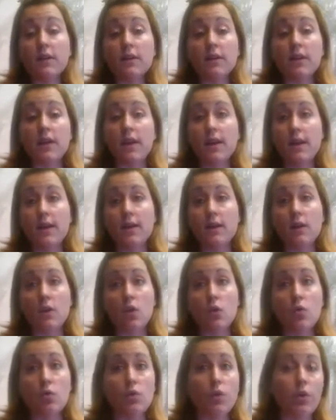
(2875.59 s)
and
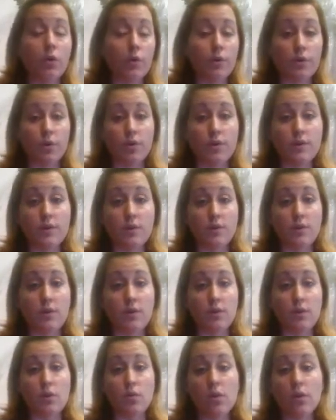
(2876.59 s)
you
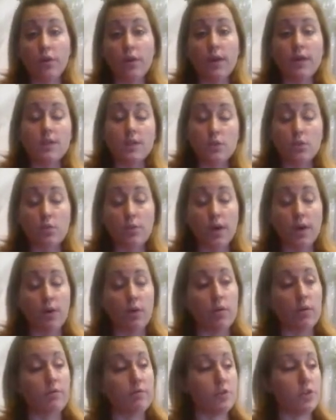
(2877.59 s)
learn as you were
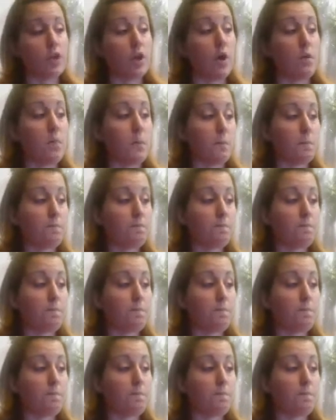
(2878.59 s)
on the job.